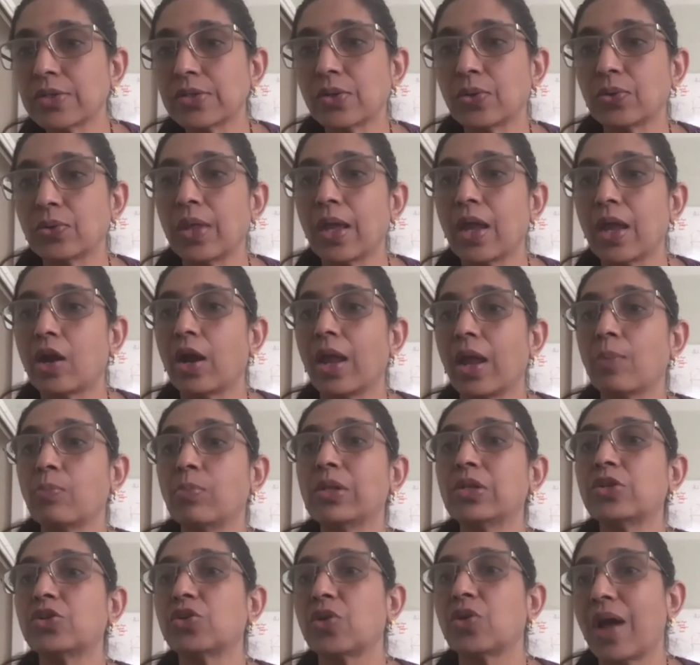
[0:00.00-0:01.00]
so they are
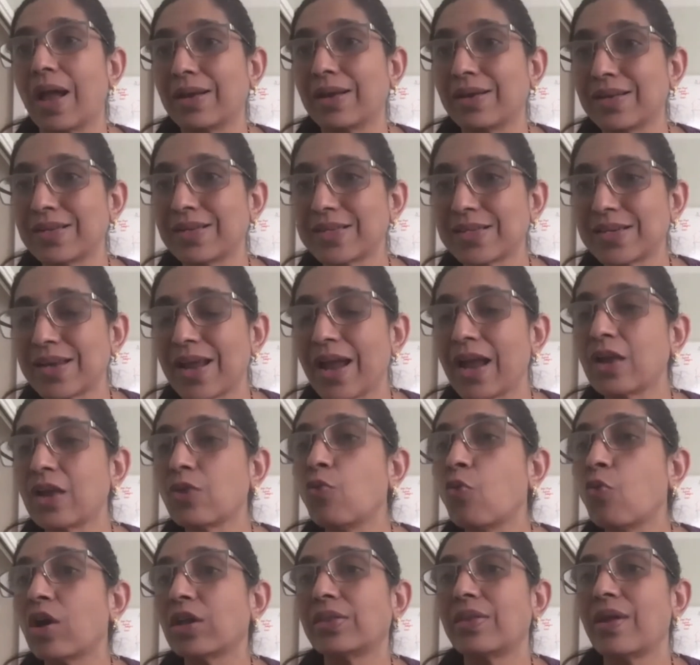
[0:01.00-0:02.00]
able to understand
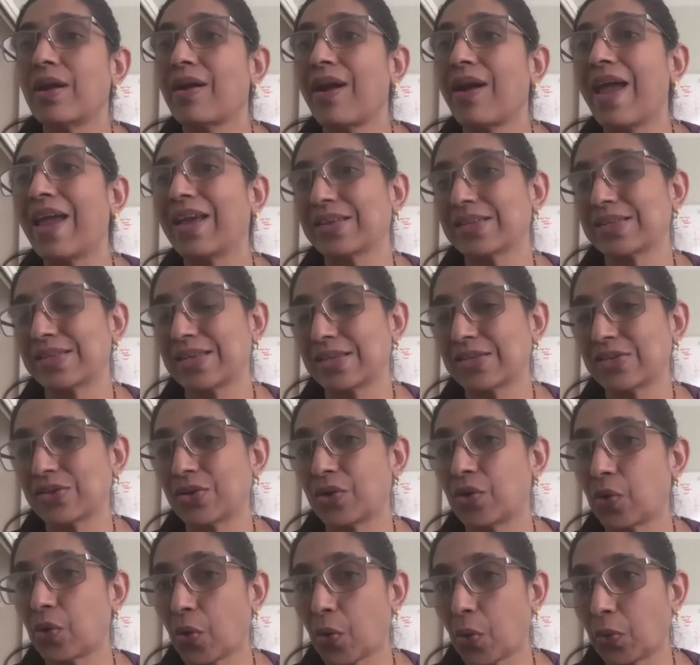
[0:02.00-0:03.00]
what their excess
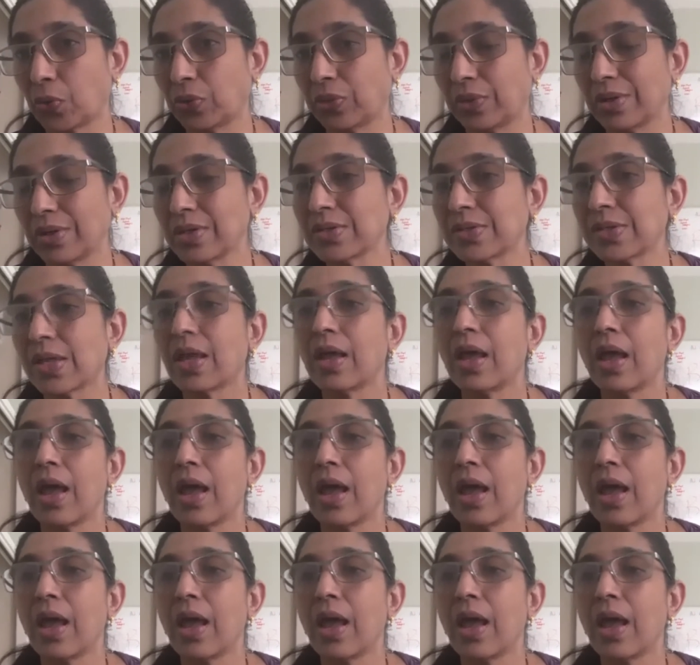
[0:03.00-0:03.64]
growth is,